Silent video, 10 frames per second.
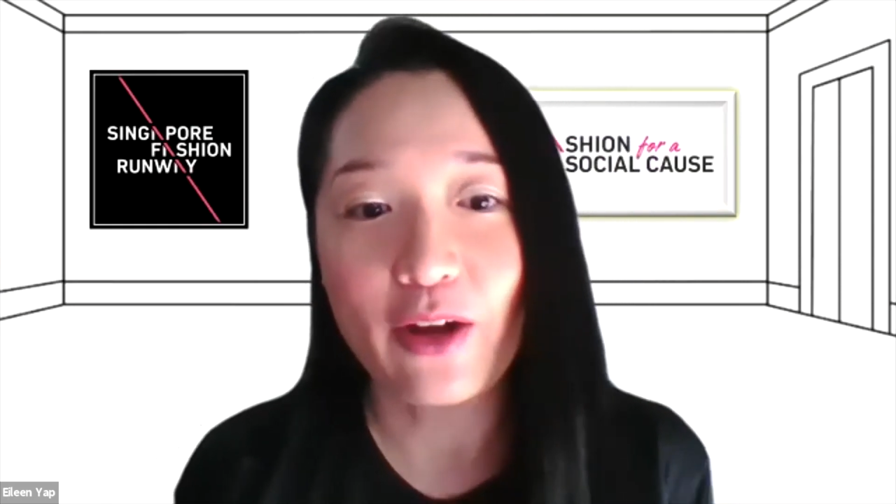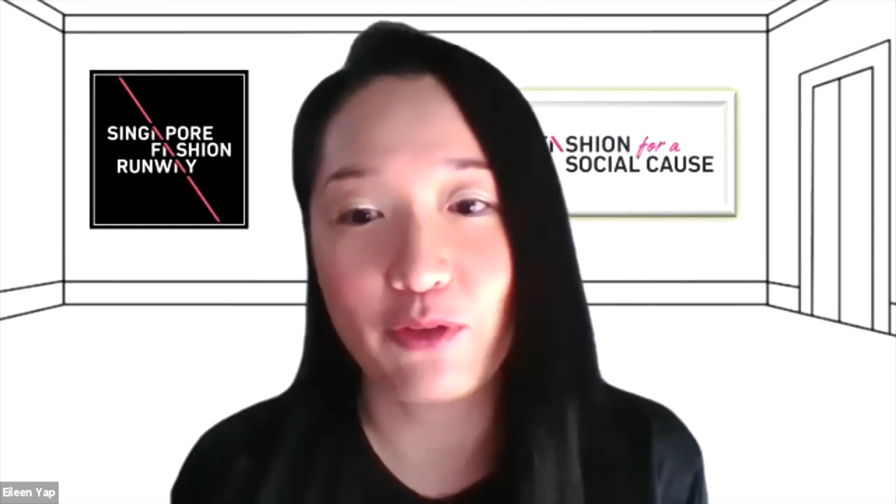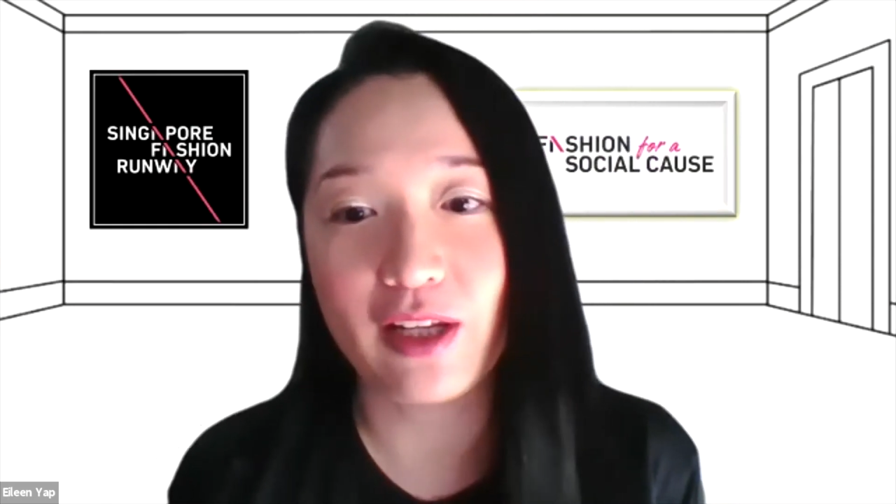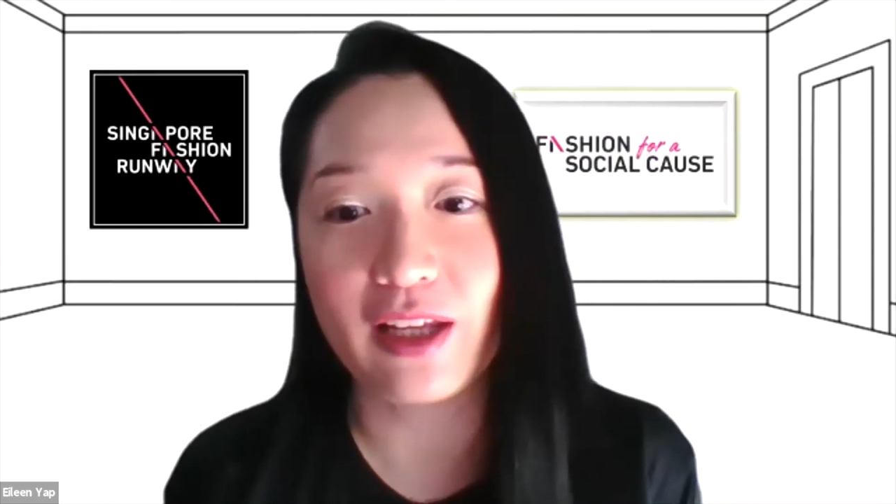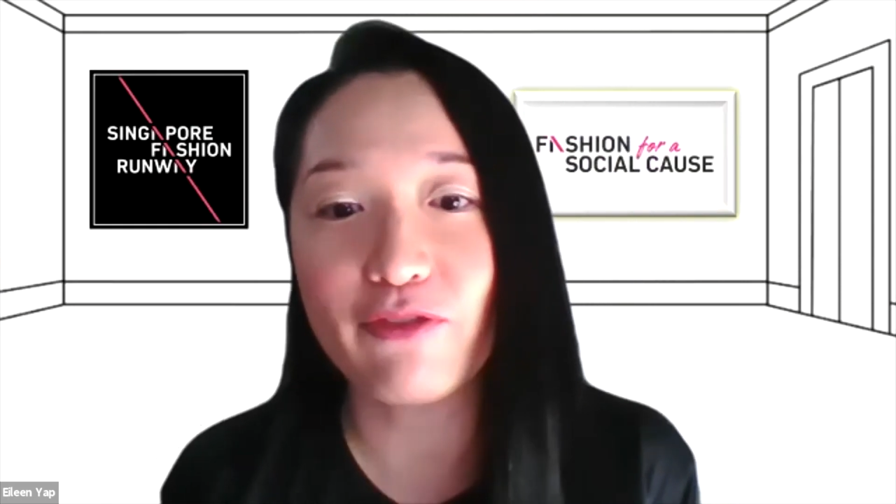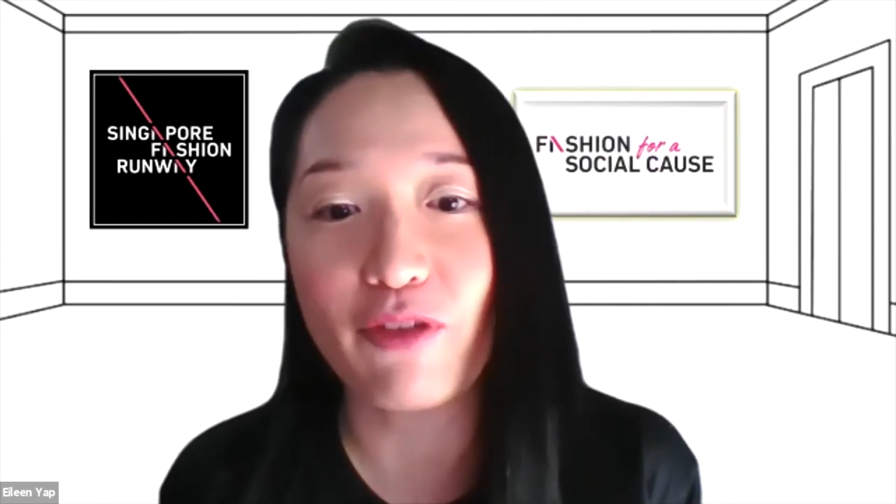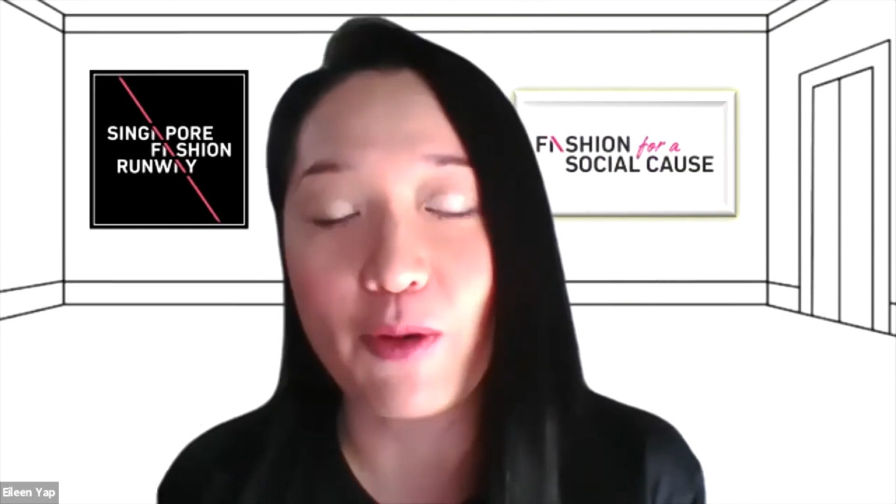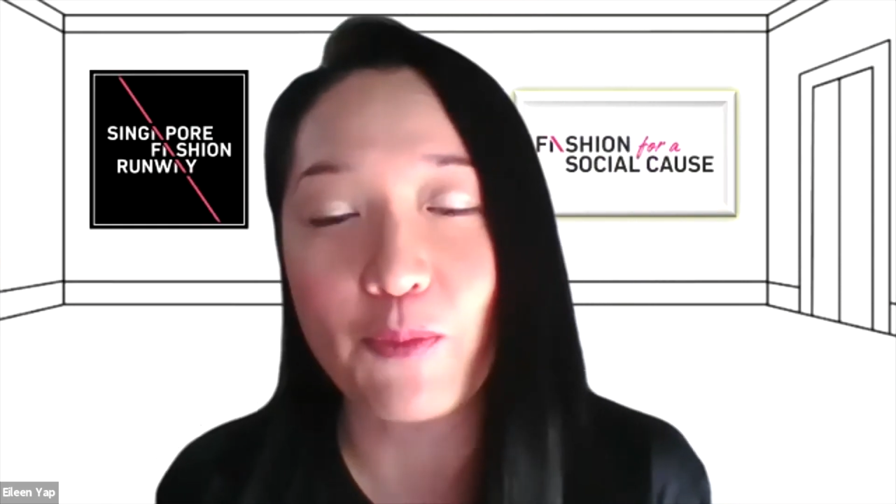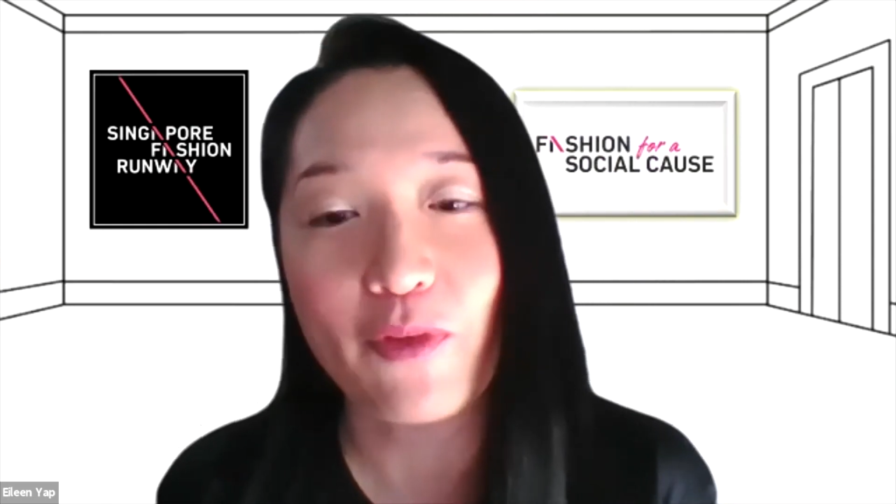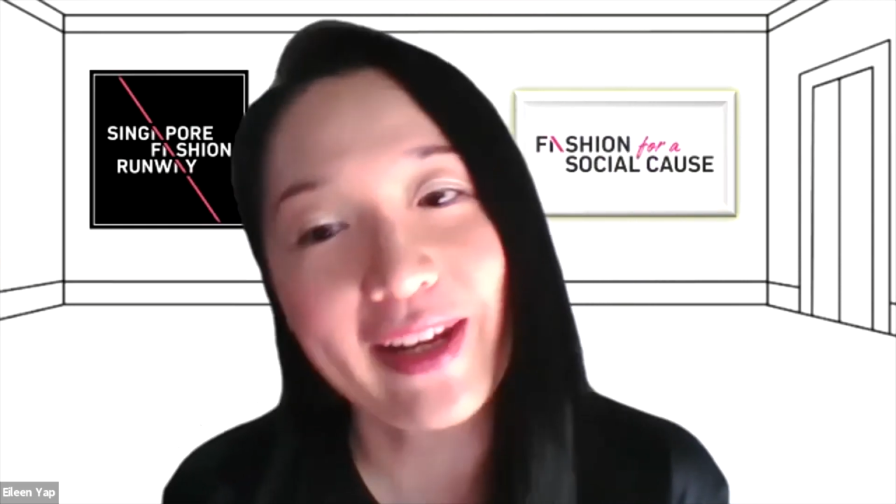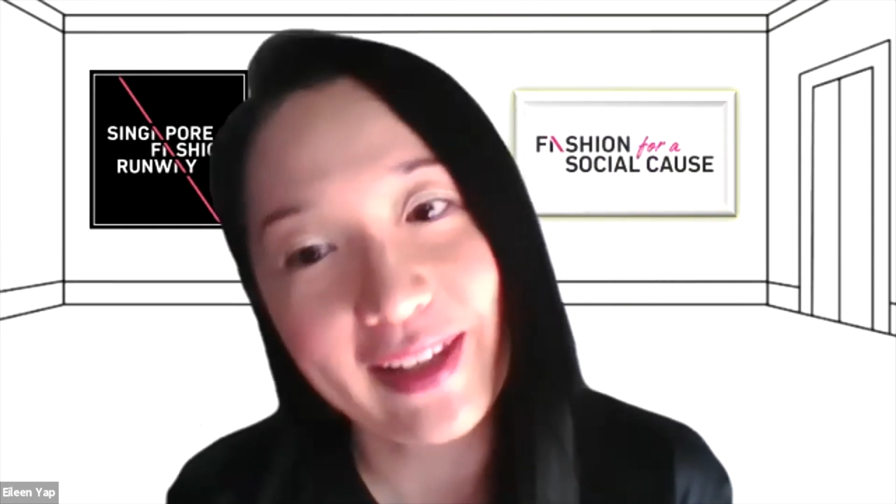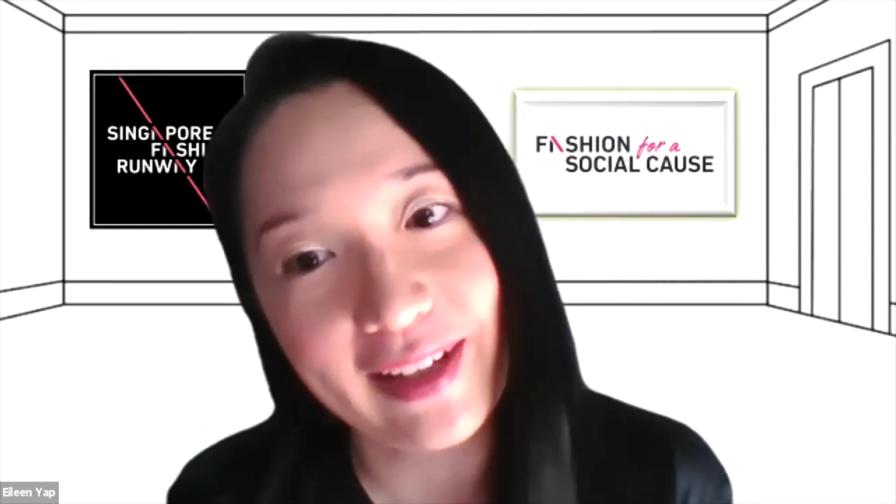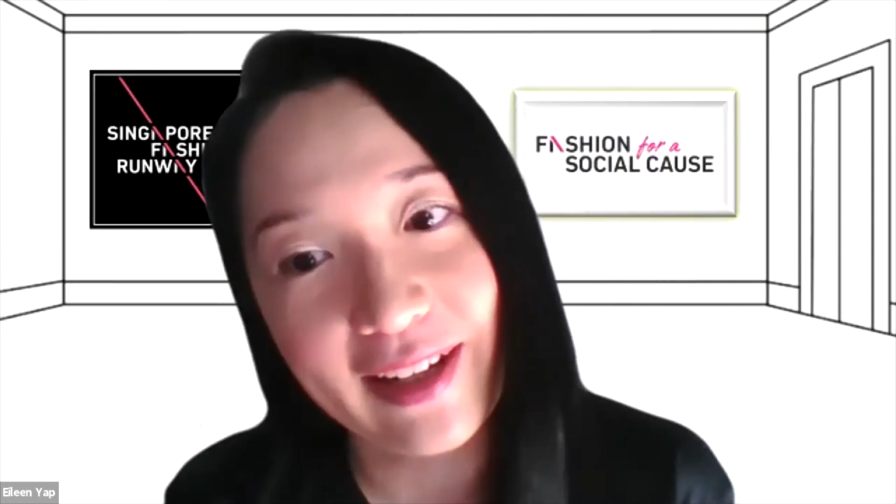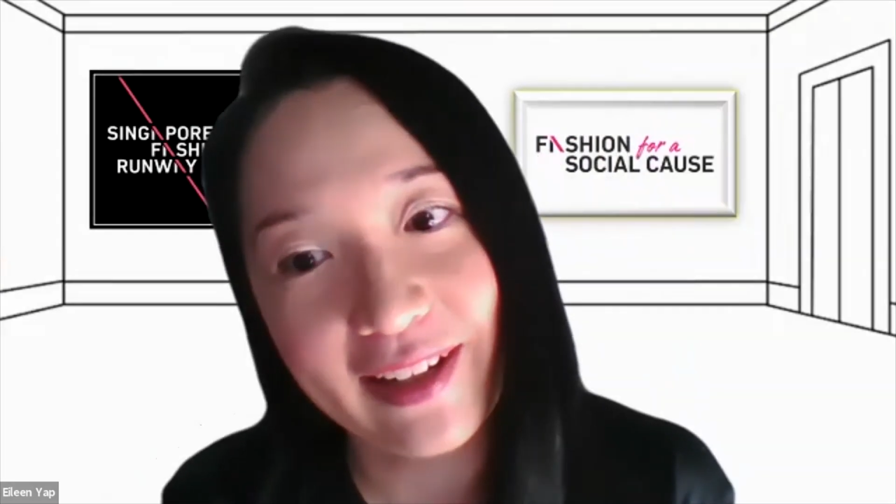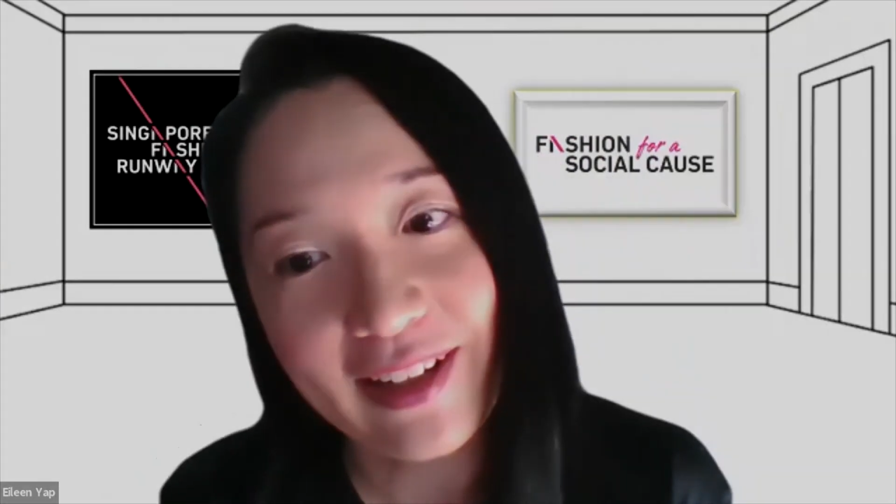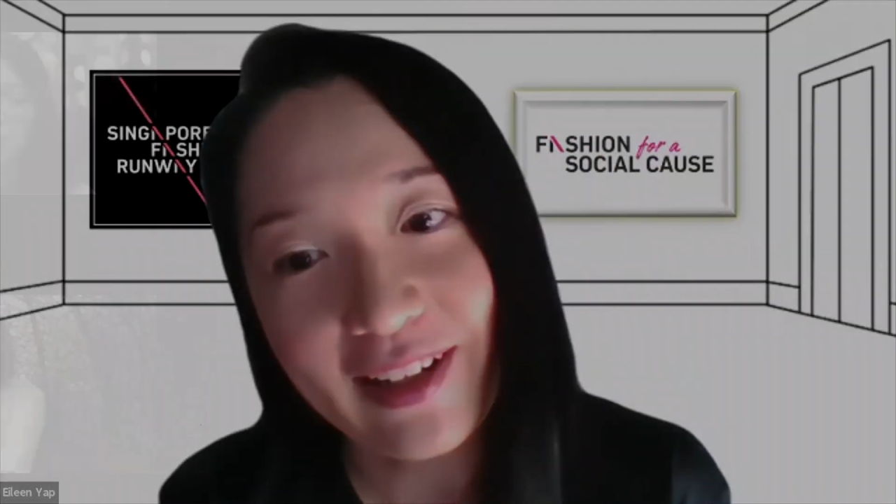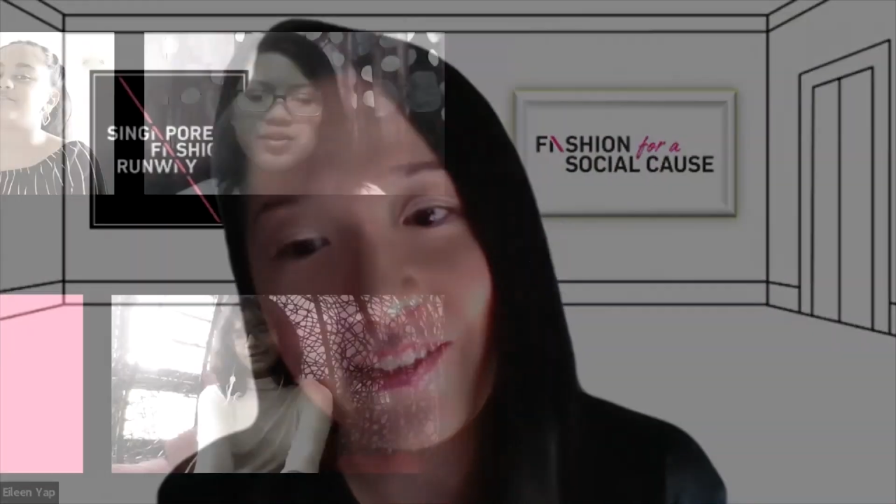we learn from one another.